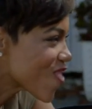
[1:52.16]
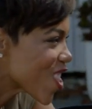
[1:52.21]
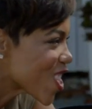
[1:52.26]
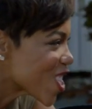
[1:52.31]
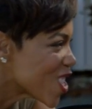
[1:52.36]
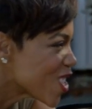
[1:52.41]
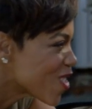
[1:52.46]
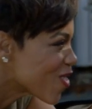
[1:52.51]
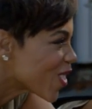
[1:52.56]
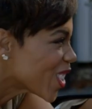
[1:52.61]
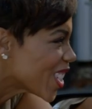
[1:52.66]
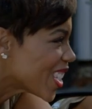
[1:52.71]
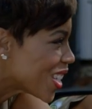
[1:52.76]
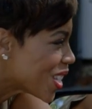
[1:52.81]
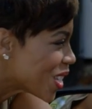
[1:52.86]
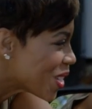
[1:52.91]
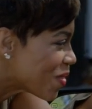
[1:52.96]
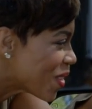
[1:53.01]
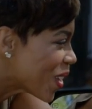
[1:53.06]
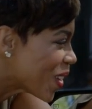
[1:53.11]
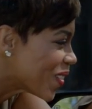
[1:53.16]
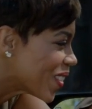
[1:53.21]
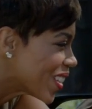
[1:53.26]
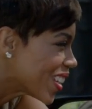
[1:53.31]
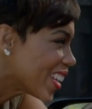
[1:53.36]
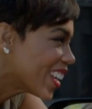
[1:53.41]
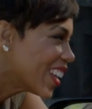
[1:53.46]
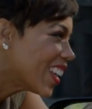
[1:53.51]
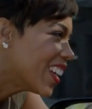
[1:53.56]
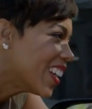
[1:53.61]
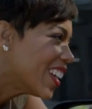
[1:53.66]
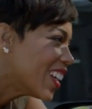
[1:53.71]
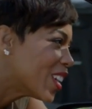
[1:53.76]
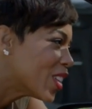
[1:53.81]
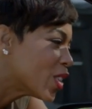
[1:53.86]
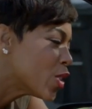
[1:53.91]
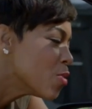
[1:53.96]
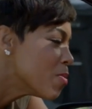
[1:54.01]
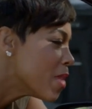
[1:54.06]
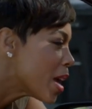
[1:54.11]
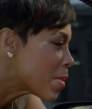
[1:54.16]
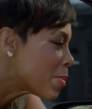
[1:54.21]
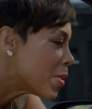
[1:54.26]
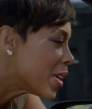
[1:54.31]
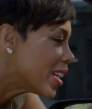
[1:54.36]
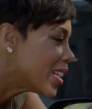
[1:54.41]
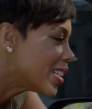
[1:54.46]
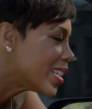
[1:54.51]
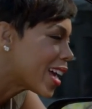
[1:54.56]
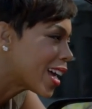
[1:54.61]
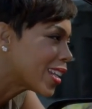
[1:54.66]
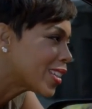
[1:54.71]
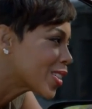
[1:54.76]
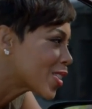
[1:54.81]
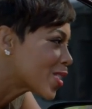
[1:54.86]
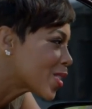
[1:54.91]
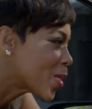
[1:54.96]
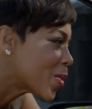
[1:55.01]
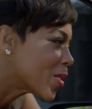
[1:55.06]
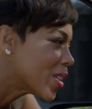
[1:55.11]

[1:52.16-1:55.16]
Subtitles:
Couldn't resist, baby. You make being a dad look so